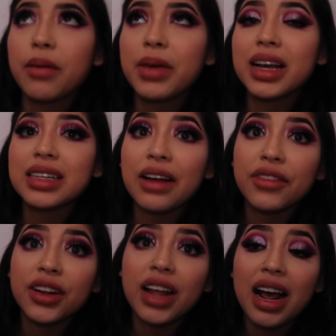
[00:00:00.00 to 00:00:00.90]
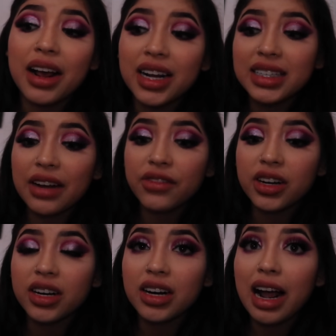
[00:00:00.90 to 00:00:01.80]
Because after that, because
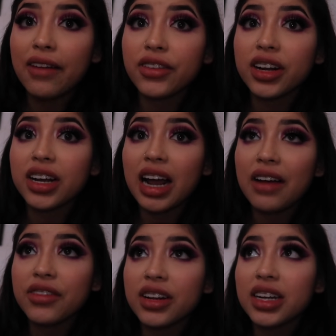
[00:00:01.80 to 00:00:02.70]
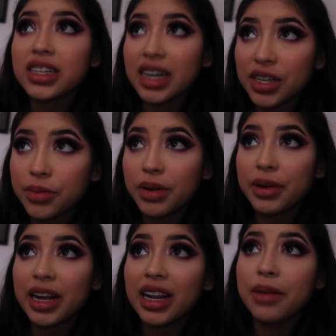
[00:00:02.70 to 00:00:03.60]
after this next one where
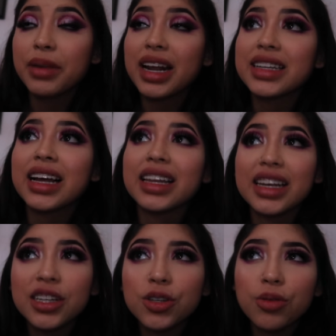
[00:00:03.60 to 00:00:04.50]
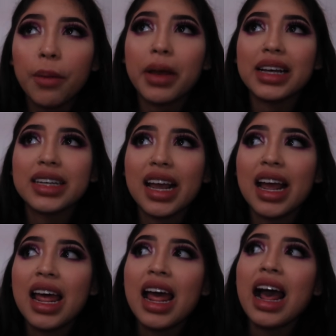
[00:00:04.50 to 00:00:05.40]
he eliminates at least 2, I'm guessing
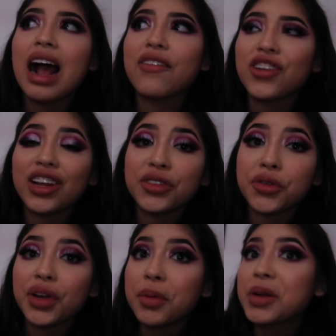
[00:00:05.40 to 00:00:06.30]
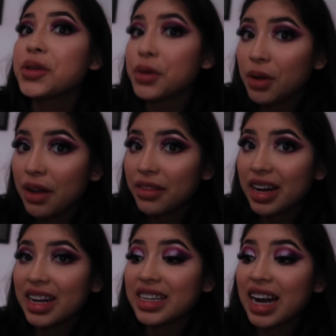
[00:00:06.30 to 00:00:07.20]
after that there's only gonna be 2 left, and
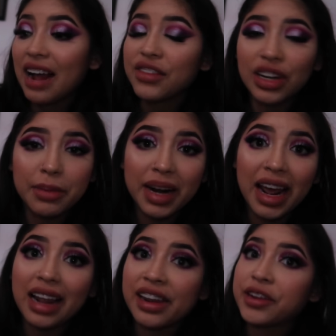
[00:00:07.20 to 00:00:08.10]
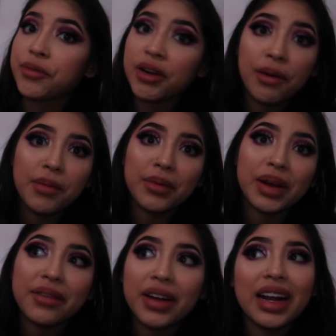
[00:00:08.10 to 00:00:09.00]
he's gonna have to eliminate at least 1 of them, and we're
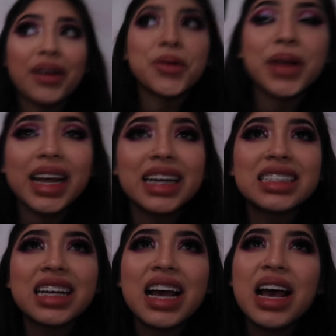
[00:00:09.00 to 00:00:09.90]
gonna find out who it is.